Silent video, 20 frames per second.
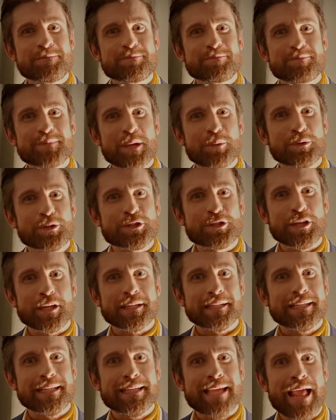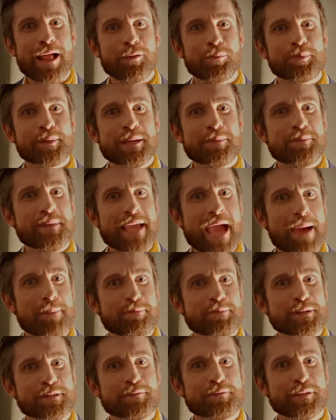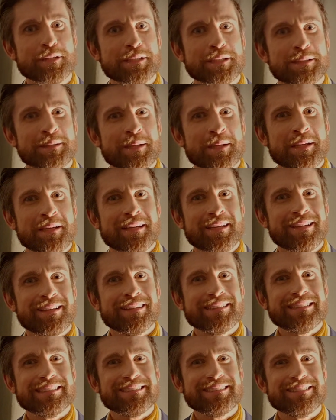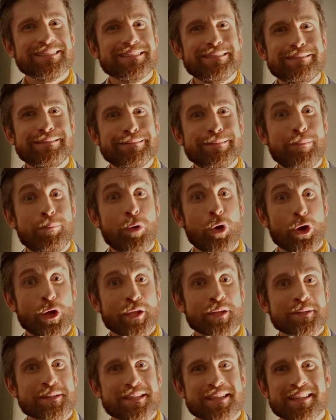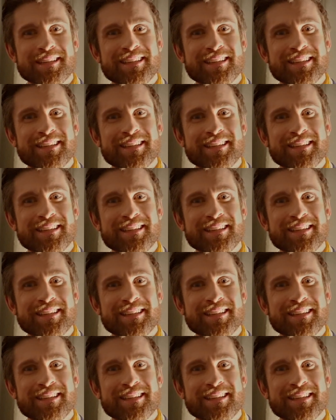It would certainly help keep the atmosphere buoyant.